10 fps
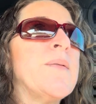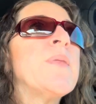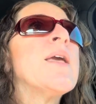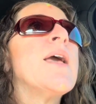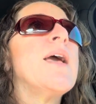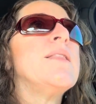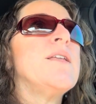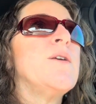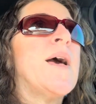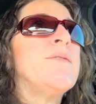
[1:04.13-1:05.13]
and
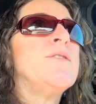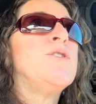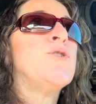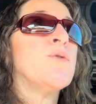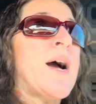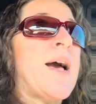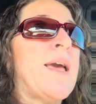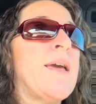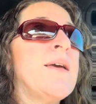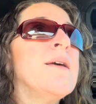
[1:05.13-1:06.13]
then you have to
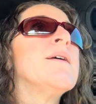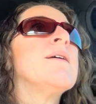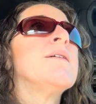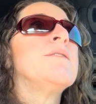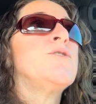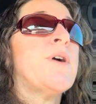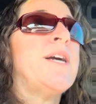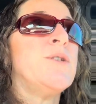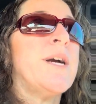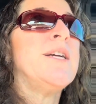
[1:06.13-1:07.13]
try,
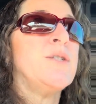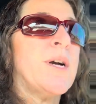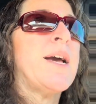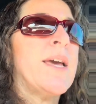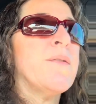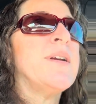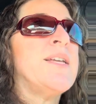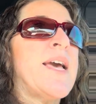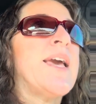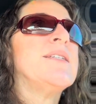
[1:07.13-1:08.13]
try, try, try every
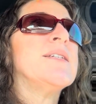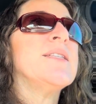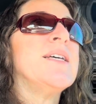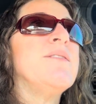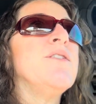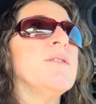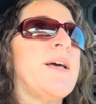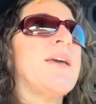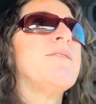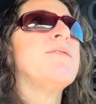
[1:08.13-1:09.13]
day to live your
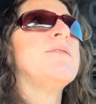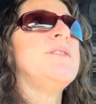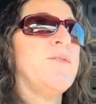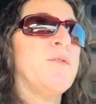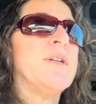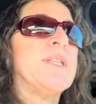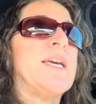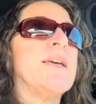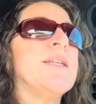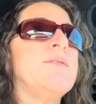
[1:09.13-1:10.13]
life
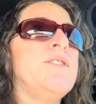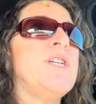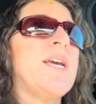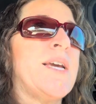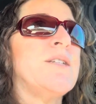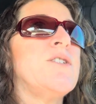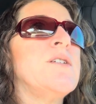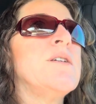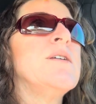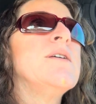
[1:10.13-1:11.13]
differently, live
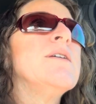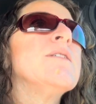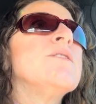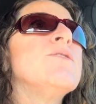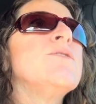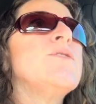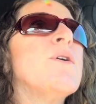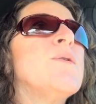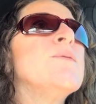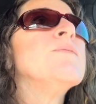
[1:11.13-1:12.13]
changed.
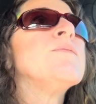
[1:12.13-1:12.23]
So